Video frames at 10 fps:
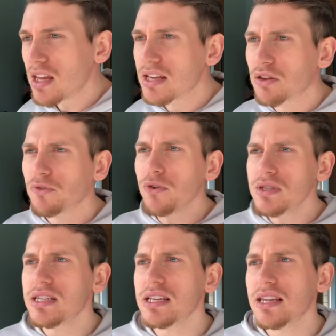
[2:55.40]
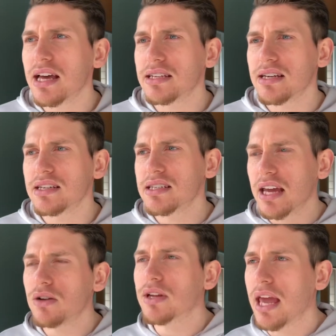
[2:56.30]
Now, the first thing that a
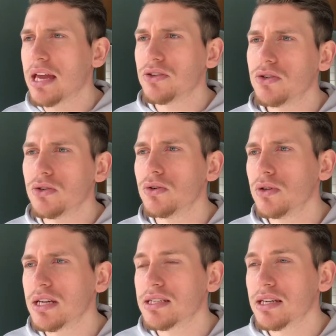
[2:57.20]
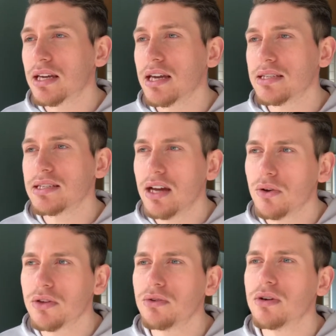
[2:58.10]
scale can do is it can
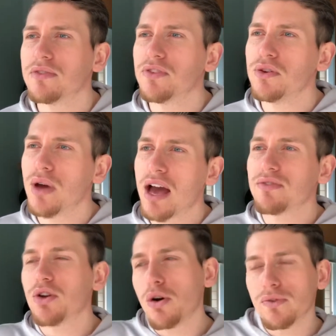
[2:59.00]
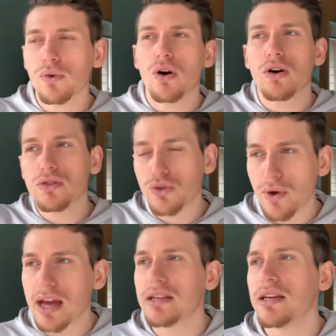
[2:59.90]
tell you if you have an overall
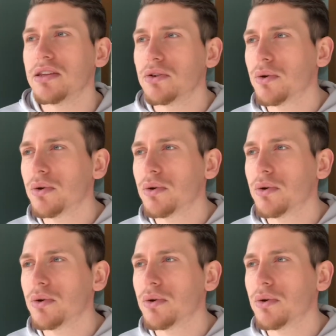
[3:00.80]
trend in the